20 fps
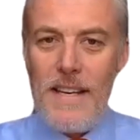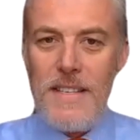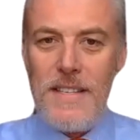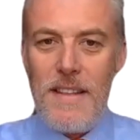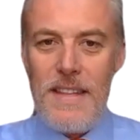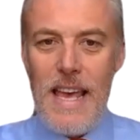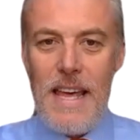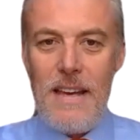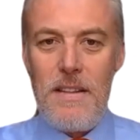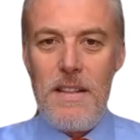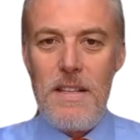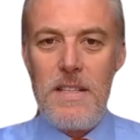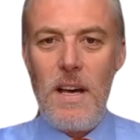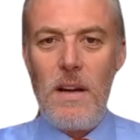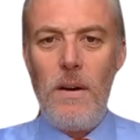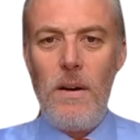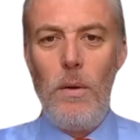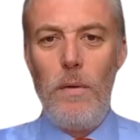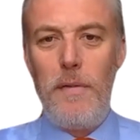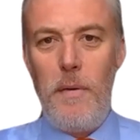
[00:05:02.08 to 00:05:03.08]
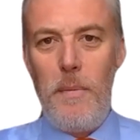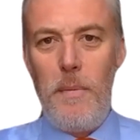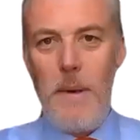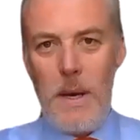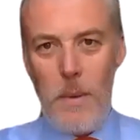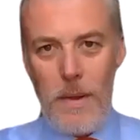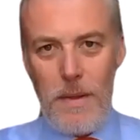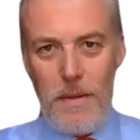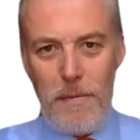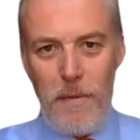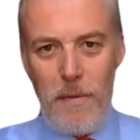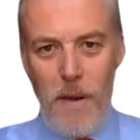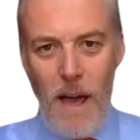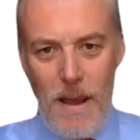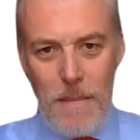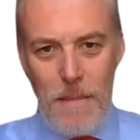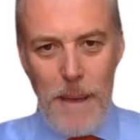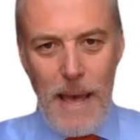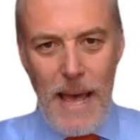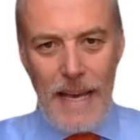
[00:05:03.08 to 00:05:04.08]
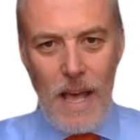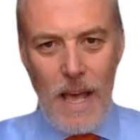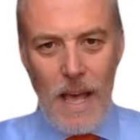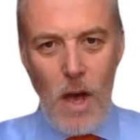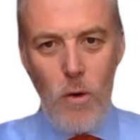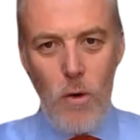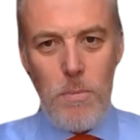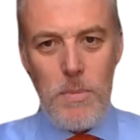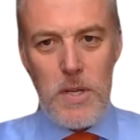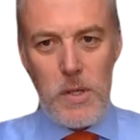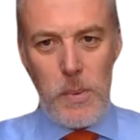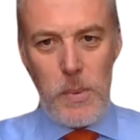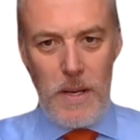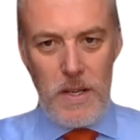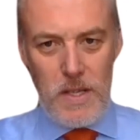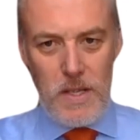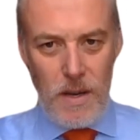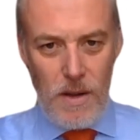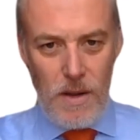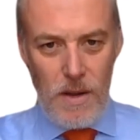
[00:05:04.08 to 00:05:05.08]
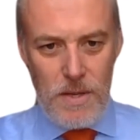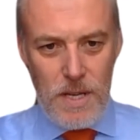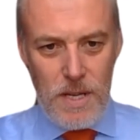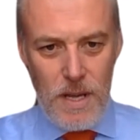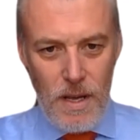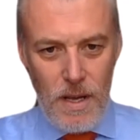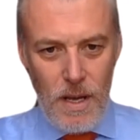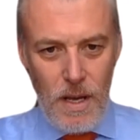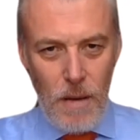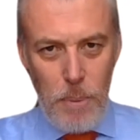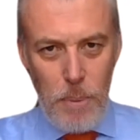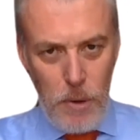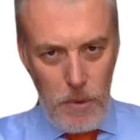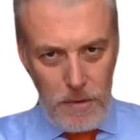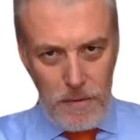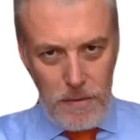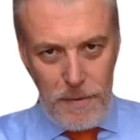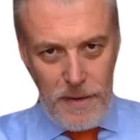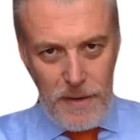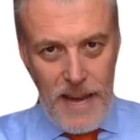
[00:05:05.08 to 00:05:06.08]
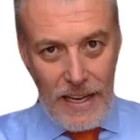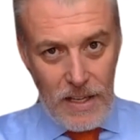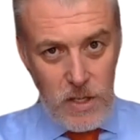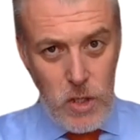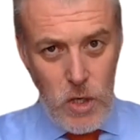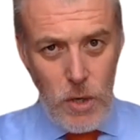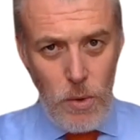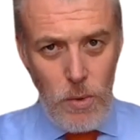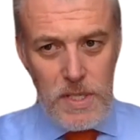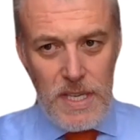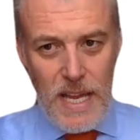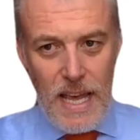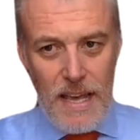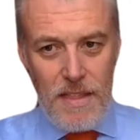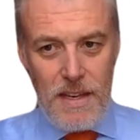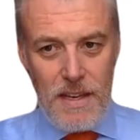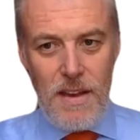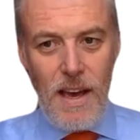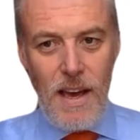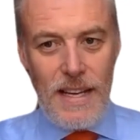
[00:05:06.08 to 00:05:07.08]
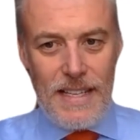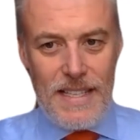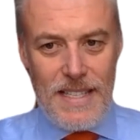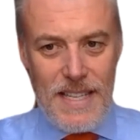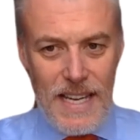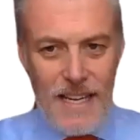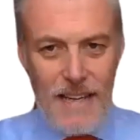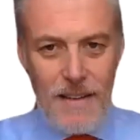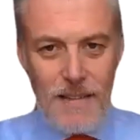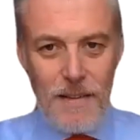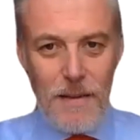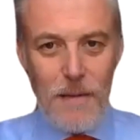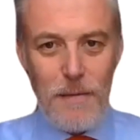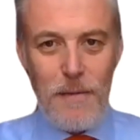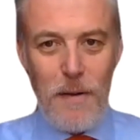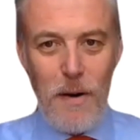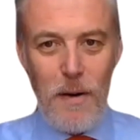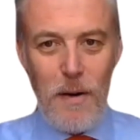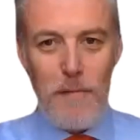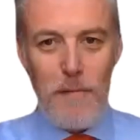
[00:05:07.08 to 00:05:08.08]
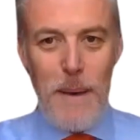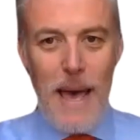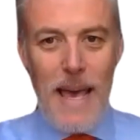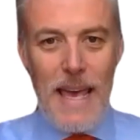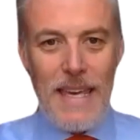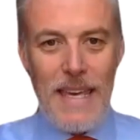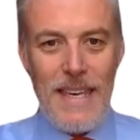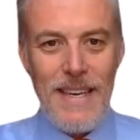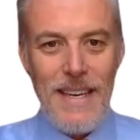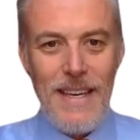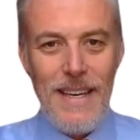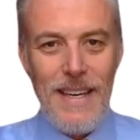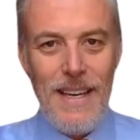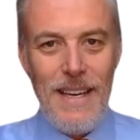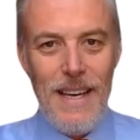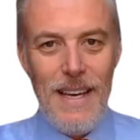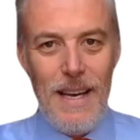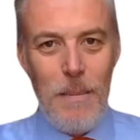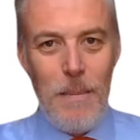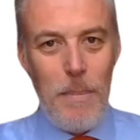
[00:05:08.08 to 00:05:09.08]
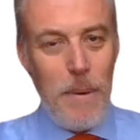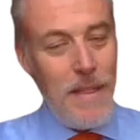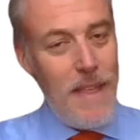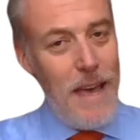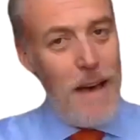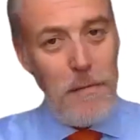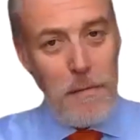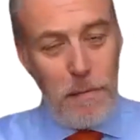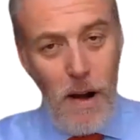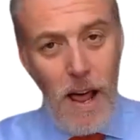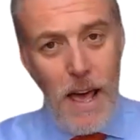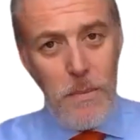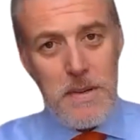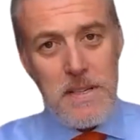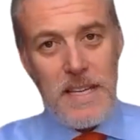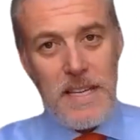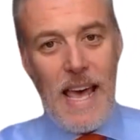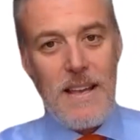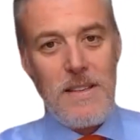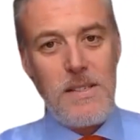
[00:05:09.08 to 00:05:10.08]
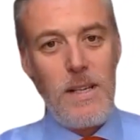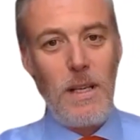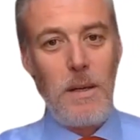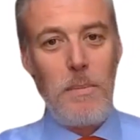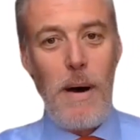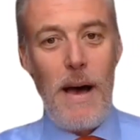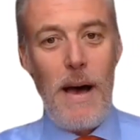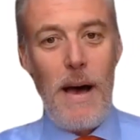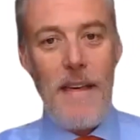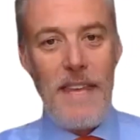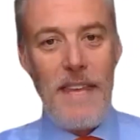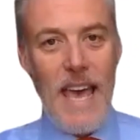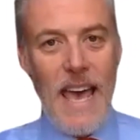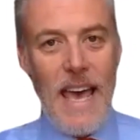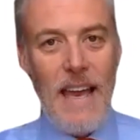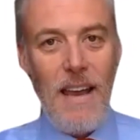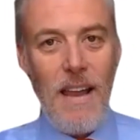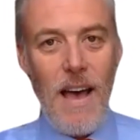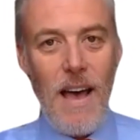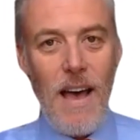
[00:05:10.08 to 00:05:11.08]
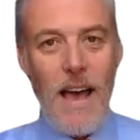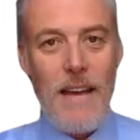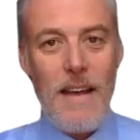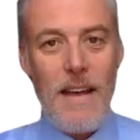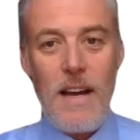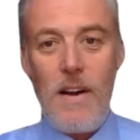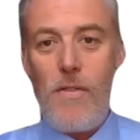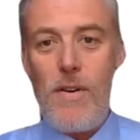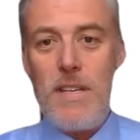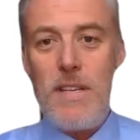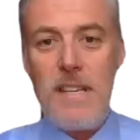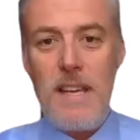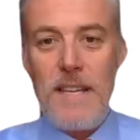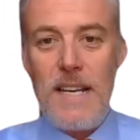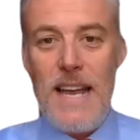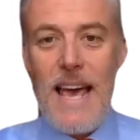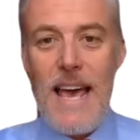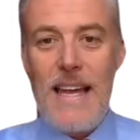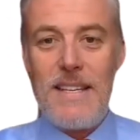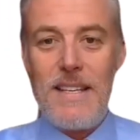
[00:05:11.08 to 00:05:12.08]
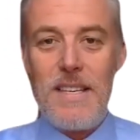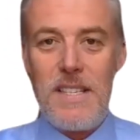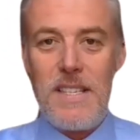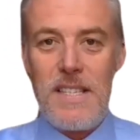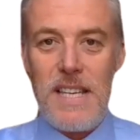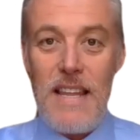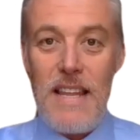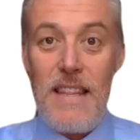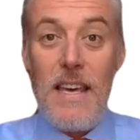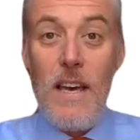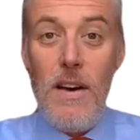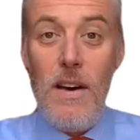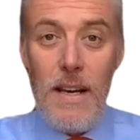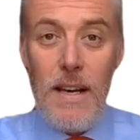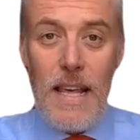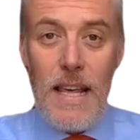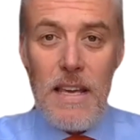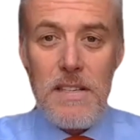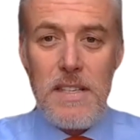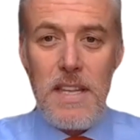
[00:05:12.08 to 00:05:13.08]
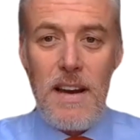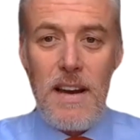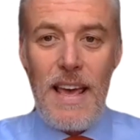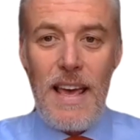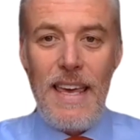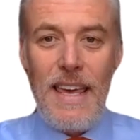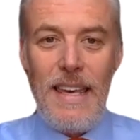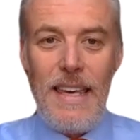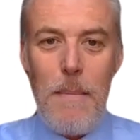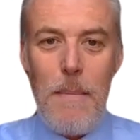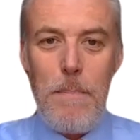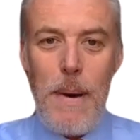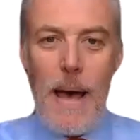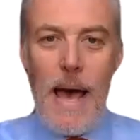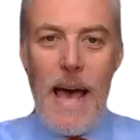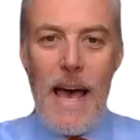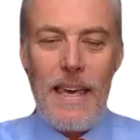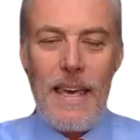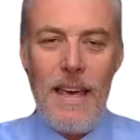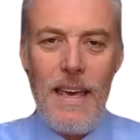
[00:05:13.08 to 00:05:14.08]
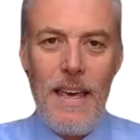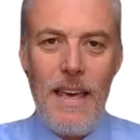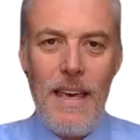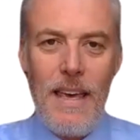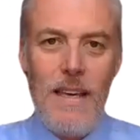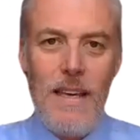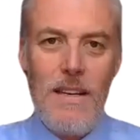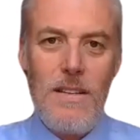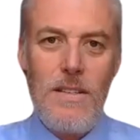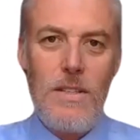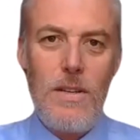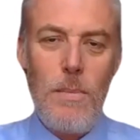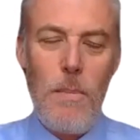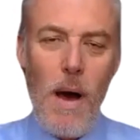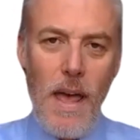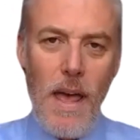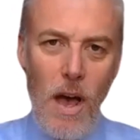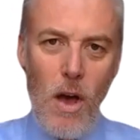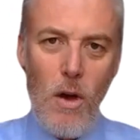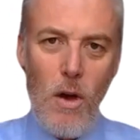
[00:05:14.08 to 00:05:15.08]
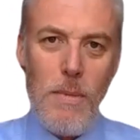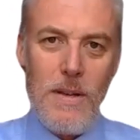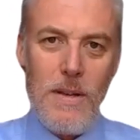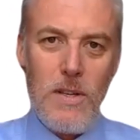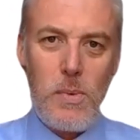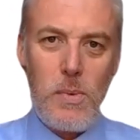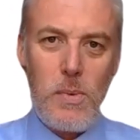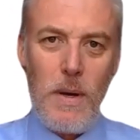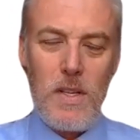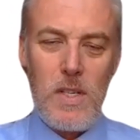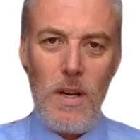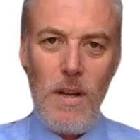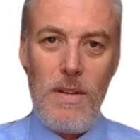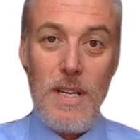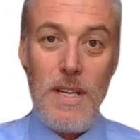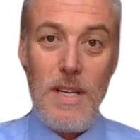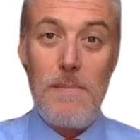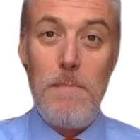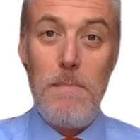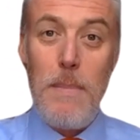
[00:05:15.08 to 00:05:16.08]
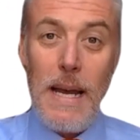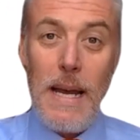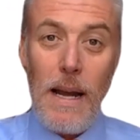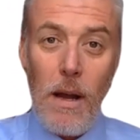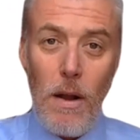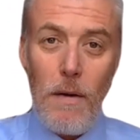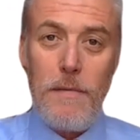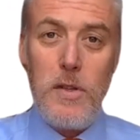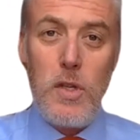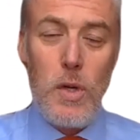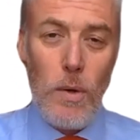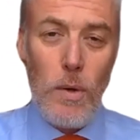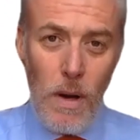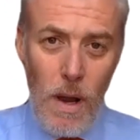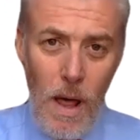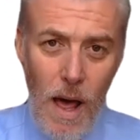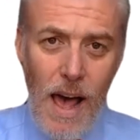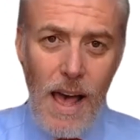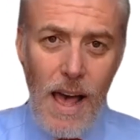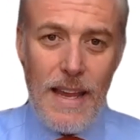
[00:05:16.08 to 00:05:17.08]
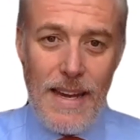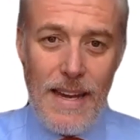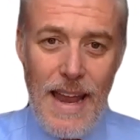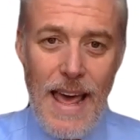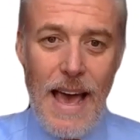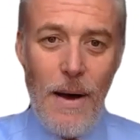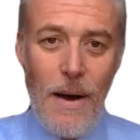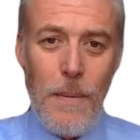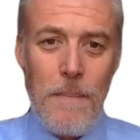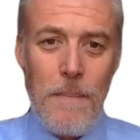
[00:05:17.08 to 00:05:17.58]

at the end of the tunnel for me with a flight back home to Switzerland booked for next Tuesday, the 19th of May. But that flight was cancelled by the airline, and I received a letter to say the earliest that I can get back to my home in Switzerland is middle of July now.